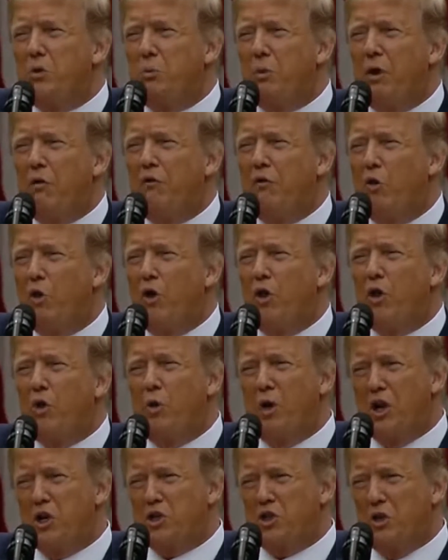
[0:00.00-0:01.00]
but for the
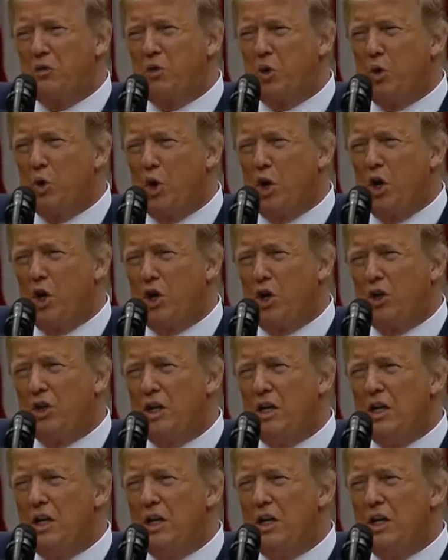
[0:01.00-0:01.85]
rest of the world.